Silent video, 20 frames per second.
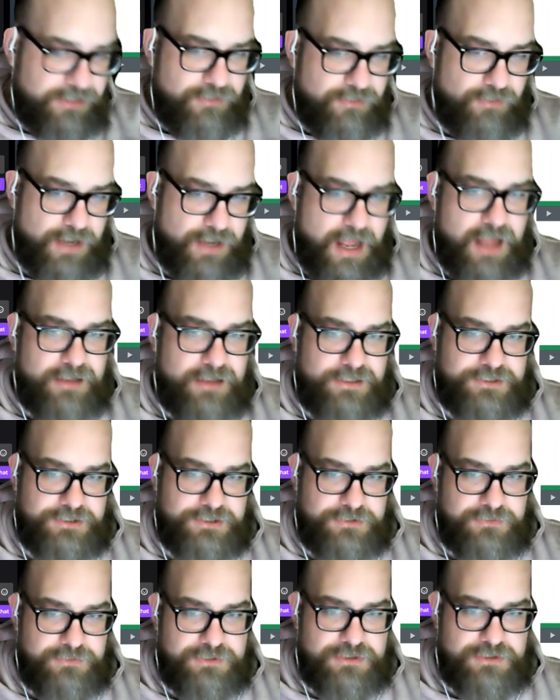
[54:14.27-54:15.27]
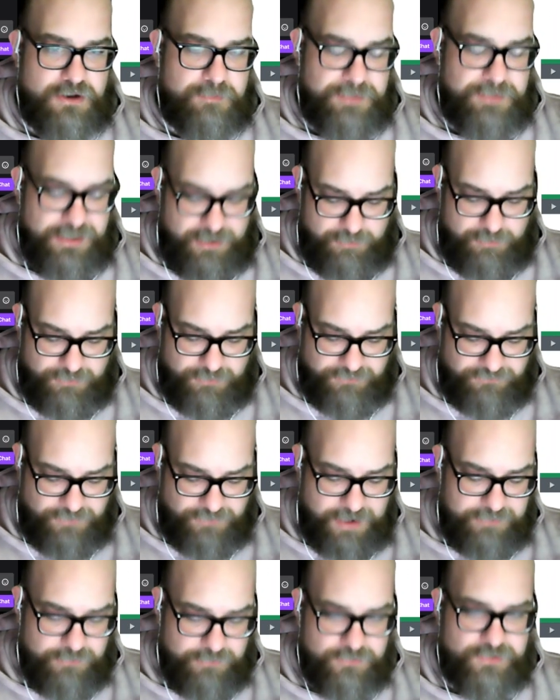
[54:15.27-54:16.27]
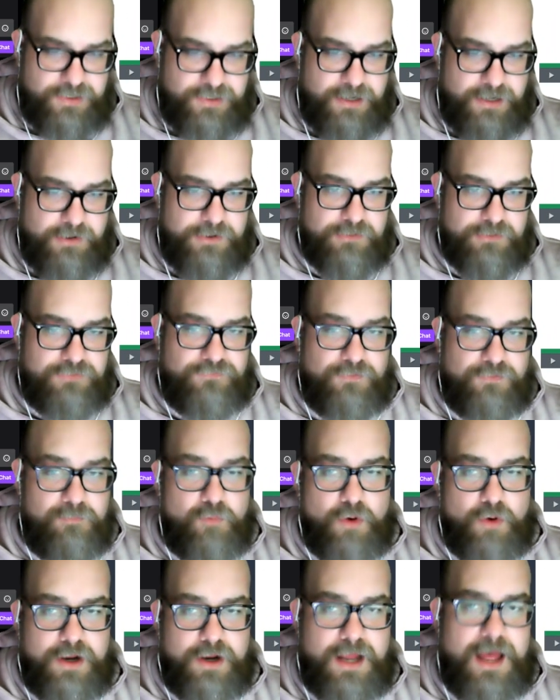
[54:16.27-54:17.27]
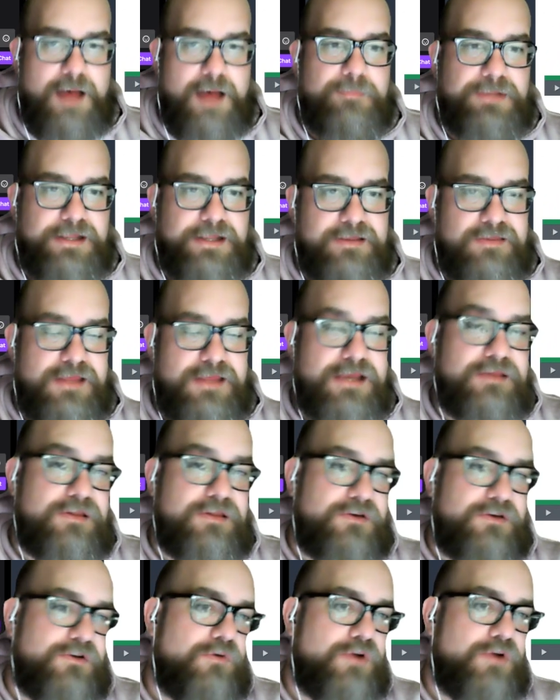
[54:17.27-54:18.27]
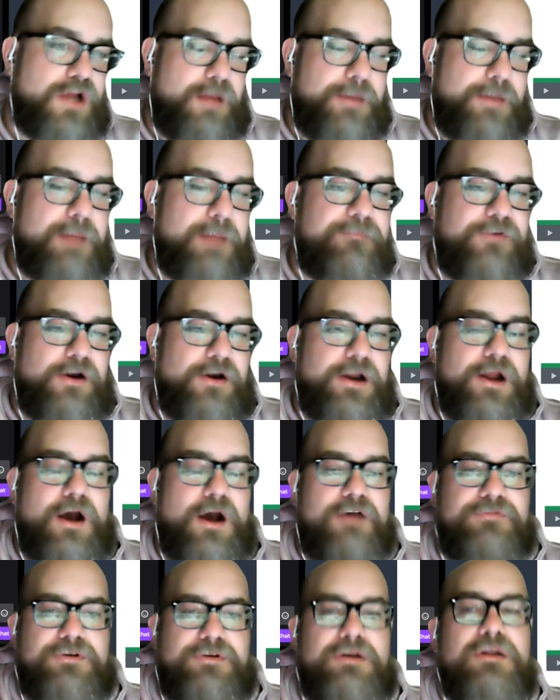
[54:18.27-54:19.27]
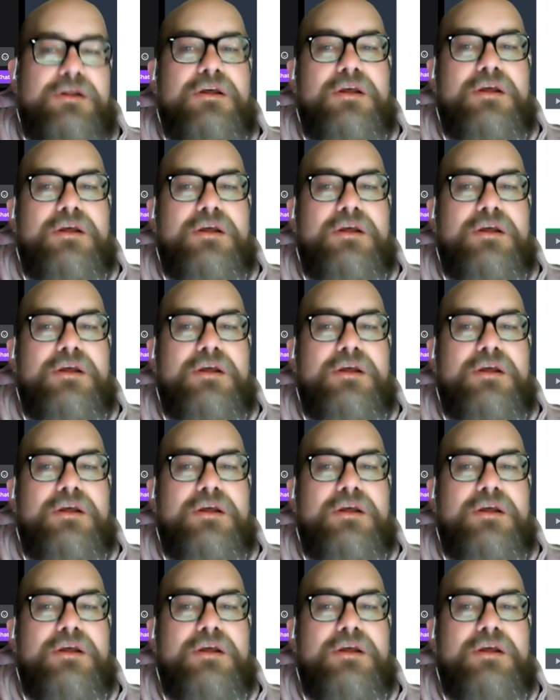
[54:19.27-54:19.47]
your knowledge and you start being able to find those scenarios for more complex things that don't come up very often.